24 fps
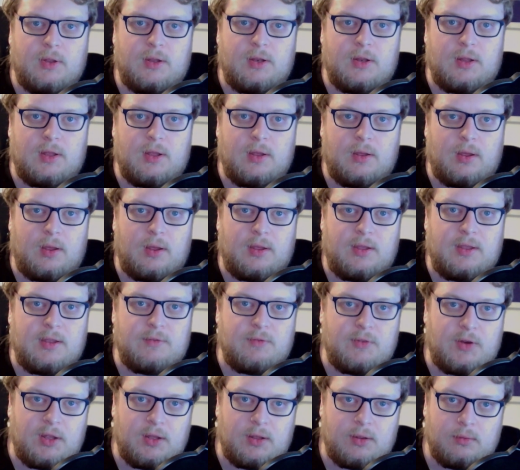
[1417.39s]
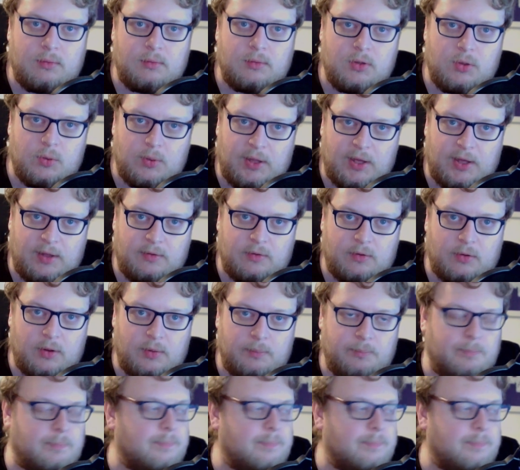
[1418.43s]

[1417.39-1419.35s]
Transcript: in the evening UK time,